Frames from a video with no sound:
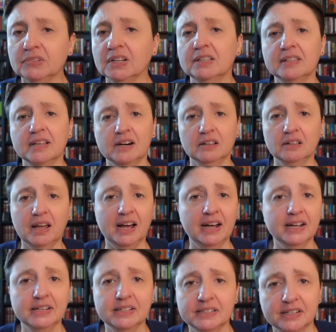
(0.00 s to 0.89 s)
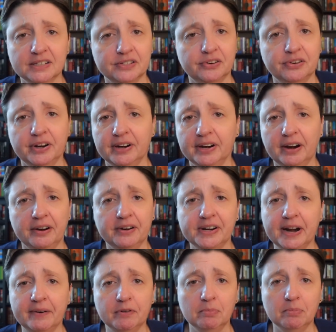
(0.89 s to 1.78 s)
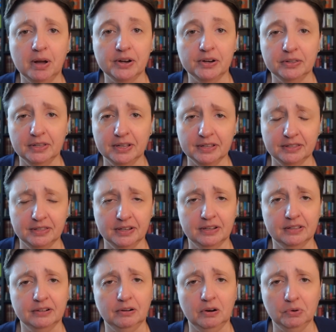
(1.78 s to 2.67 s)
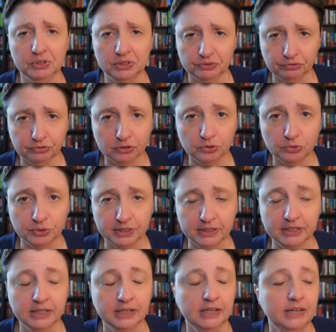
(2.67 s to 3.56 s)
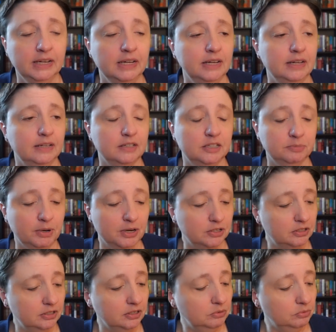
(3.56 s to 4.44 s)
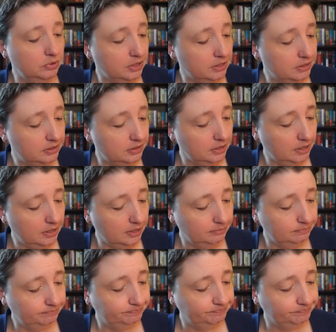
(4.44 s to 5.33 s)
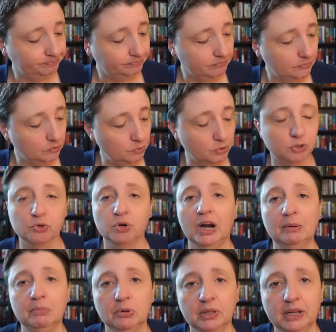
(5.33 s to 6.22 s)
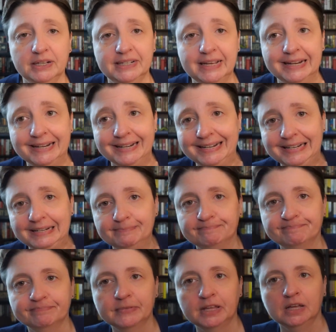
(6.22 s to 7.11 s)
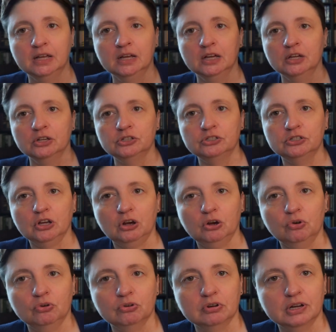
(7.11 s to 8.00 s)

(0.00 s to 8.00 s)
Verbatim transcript: that alliances are, are never monolithic. They're always fluid, especially with, um, with tribal identity. So,